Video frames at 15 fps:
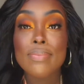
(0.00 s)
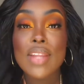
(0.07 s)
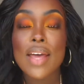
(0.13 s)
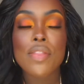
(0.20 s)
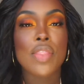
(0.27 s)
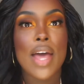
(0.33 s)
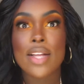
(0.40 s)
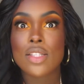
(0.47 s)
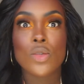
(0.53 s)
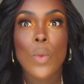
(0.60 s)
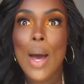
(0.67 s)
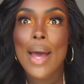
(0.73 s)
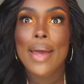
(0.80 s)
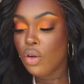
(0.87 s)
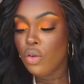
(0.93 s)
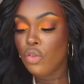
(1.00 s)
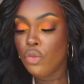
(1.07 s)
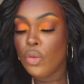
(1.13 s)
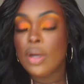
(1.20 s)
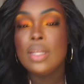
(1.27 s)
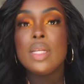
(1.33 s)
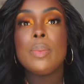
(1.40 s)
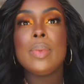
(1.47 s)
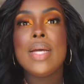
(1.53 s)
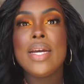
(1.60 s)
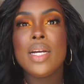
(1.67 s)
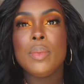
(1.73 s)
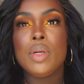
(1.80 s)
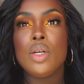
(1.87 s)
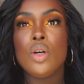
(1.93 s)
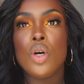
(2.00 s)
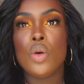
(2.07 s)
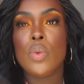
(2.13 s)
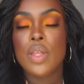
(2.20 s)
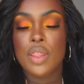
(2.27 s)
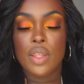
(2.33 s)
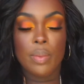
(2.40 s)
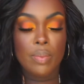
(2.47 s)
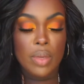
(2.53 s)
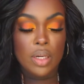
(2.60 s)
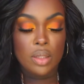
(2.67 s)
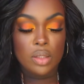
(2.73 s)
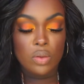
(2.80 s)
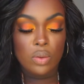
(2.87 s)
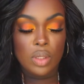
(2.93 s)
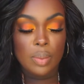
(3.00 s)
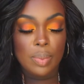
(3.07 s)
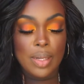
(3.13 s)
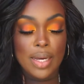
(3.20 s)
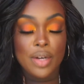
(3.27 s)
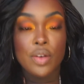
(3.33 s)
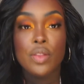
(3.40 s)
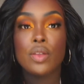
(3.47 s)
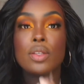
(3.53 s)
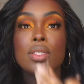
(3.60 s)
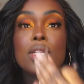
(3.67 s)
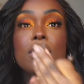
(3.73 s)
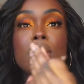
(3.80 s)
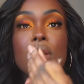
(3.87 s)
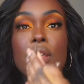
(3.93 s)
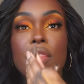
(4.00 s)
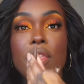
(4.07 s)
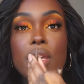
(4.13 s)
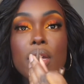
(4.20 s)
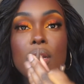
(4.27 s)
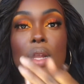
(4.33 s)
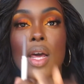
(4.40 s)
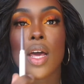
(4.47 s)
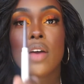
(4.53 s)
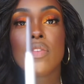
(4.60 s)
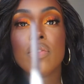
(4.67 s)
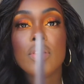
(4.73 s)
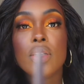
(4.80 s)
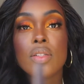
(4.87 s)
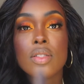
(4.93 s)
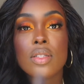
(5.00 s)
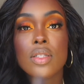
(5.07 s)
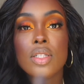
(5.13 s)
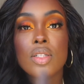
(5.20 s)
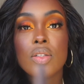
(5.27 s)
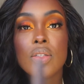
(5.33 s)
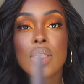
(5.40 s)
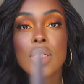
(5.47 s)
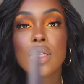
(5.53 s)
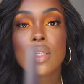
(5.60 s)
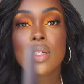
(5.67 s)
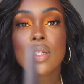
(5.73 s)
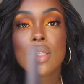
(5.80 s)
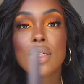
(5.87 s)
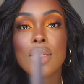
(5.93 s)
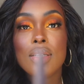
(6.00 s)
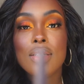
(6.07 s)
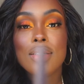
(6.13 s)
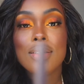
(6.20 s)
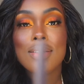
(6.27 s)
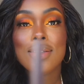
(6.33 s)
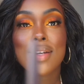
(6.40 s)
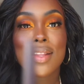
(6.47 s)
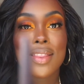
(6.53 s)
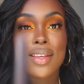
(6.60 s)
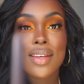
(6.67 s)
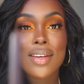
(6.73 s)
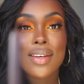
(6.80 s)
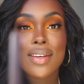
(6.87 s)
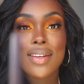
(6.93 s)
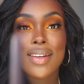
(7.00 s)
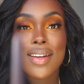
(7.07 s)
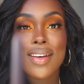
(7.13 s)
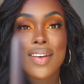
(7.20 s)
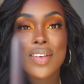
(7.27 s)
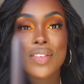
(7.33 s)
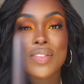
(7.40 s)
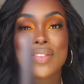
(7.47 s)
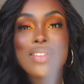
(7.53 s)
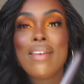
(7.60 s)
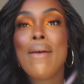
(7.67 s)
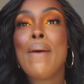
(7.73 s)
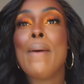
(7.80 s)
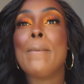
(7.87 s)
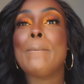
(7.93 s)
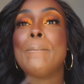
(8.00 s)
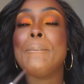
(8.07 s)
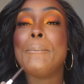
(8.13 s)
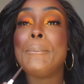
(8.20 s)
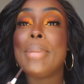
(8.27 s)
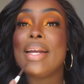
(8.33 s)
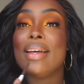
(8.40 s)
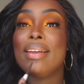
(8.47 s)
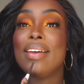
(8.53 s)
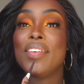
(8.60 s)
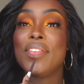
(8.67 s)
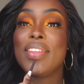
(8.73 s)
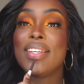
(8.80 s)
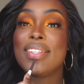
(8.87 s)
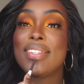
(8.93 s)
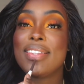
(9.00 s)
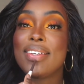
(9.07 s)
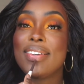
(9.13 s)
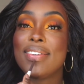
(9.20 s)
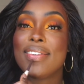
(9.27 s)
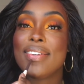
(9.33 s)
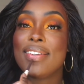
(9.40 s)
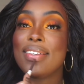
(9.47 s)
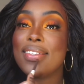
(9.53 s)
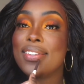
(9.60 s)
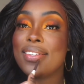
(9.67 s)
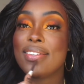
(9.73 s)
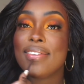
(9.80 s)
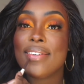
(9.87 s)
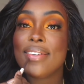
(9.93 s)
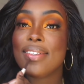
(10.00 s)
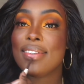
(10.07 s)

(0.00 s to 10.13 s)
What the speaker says: that's why. For a lip liner, I'm gonna go with the Minnesota lip liner. There's like nothing left. There's literally nothing left. But I love this stuff, so let's just finish